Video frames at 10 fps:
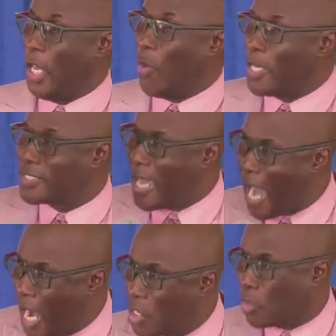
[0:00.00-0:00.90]
He was
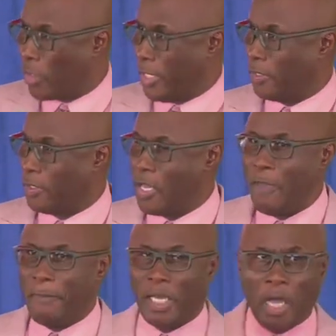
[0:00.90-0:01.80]
angry
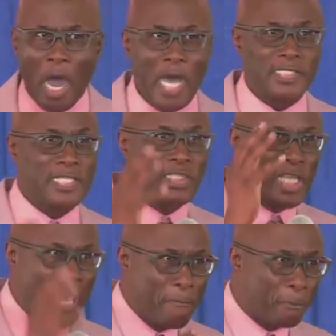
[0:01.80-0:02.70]
because the
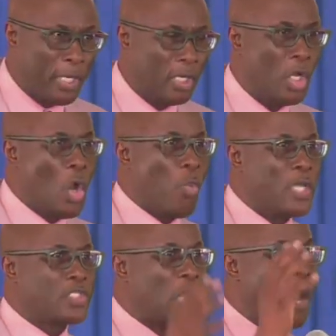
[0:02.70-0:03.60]
temple
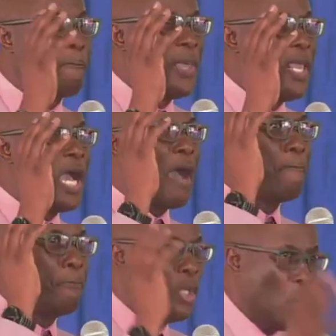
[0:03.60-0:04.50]
was now being
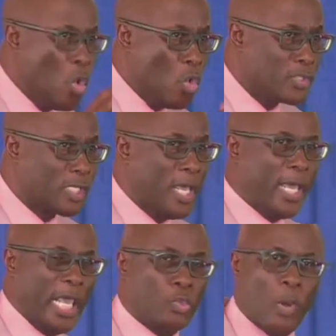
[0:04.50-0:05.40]
abused.
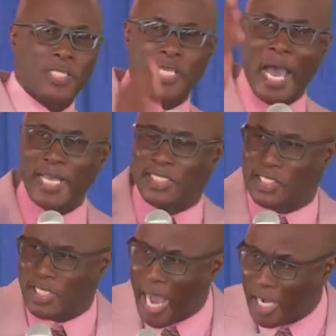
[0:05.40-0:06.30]
It was
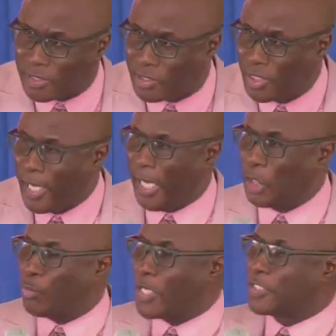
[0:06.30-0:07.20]
hijacked.
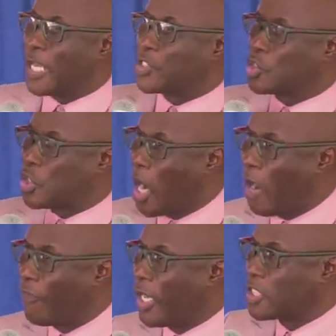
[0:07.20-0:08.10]
It was not
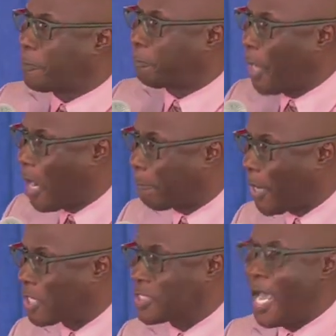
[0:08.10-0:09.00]
serving its
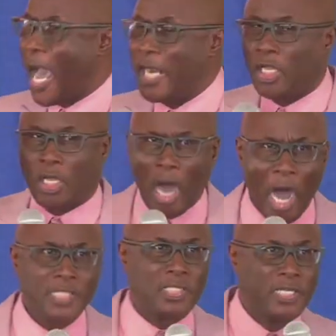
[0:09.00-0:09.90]
purpose, and
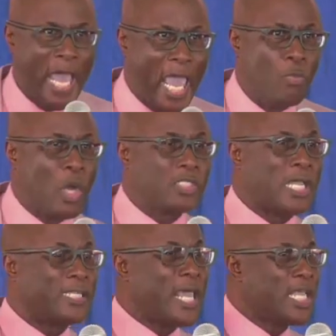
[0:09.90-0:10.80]
God's name was
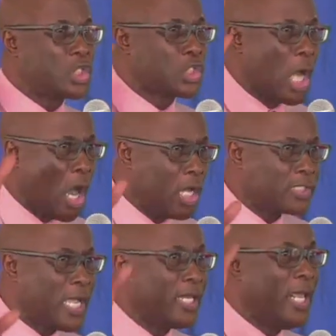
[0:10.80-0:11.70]
not
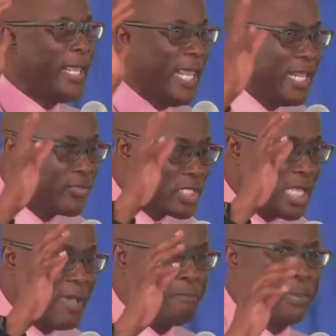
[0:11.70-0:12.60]
exalted in the
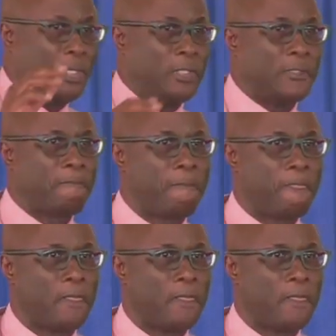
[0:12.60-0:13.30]
temple.